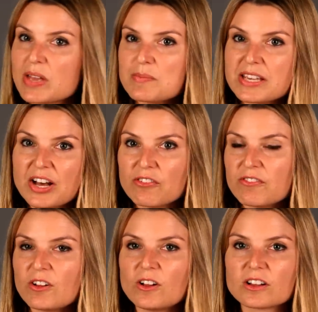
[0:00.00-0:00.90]
may be
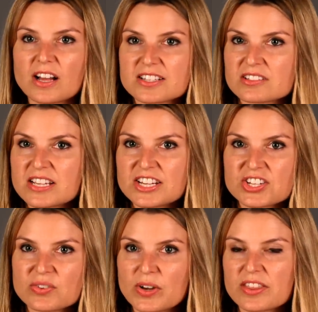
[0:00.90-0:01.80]
helpful.
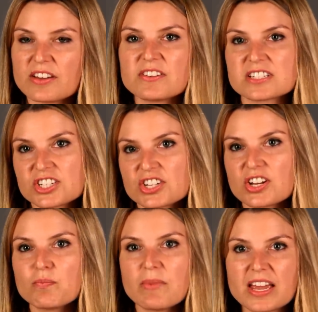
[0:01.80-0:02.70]
Consultation with a
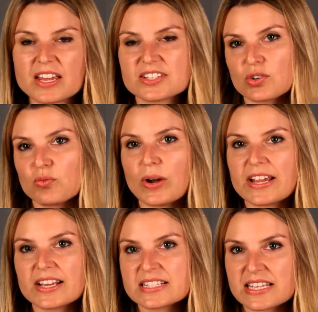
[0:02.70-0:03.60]
physician may sort of
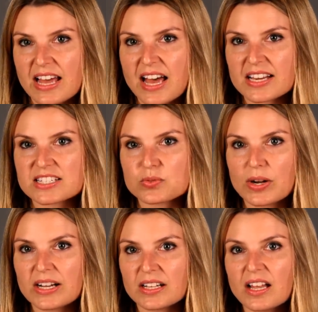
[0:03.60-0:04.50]
weigh into that as
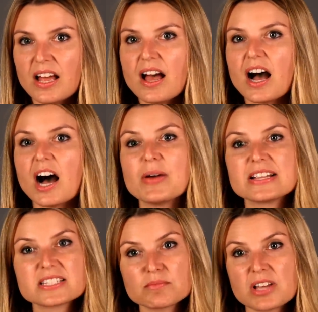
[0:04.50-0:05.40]
well. Um,
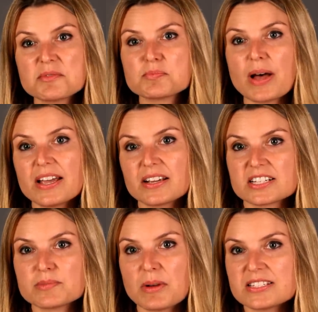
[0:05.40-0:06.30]
and sometimes pica
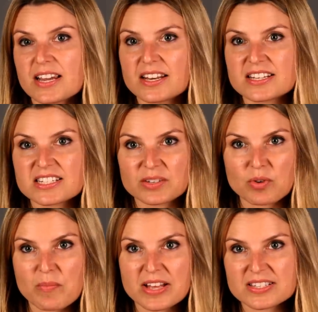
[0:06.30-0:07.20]
spontaneously
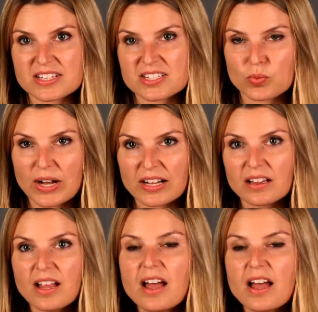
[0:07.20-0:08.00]
remits as well.